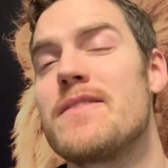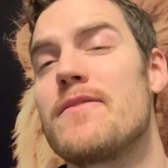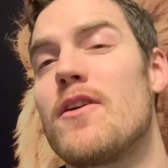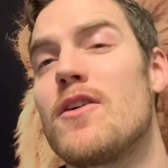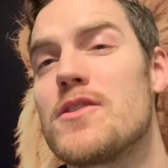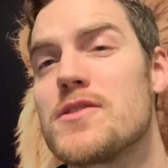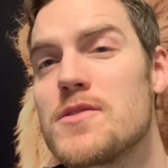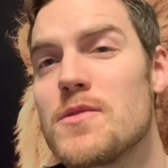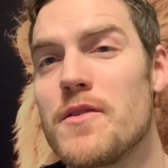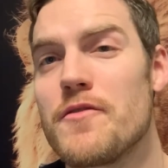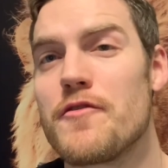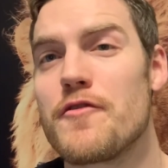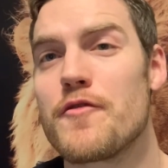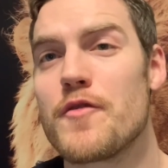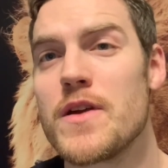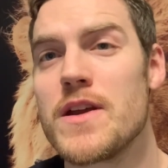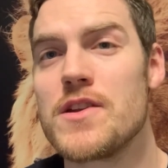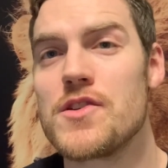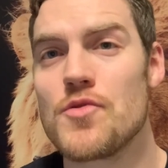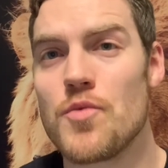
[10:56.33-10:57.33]
also a
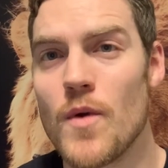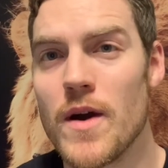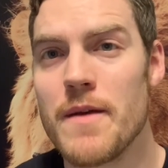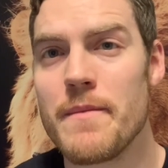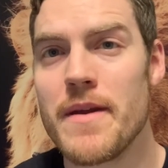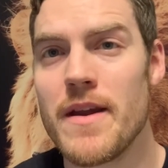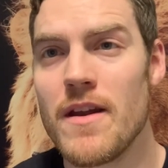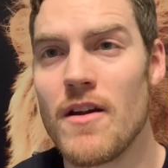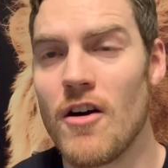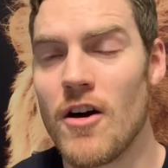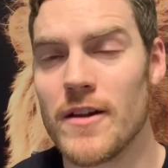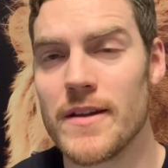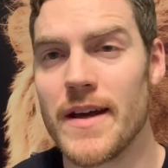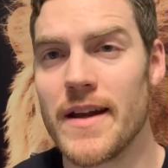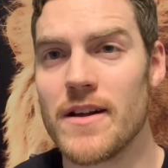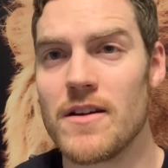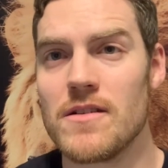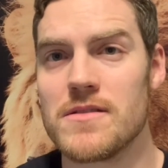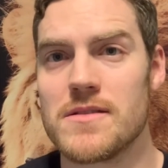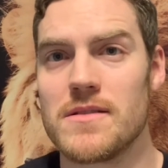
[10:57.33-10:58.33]
free 20-minute online
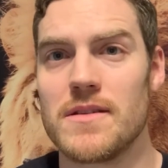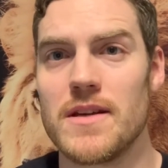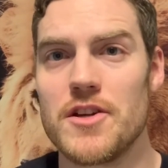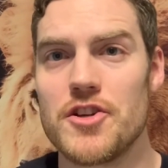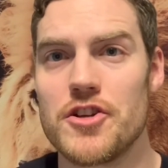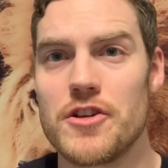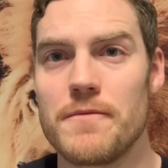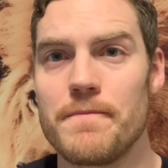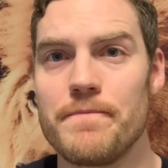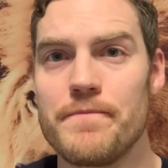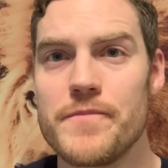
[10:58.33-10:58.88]
consultation.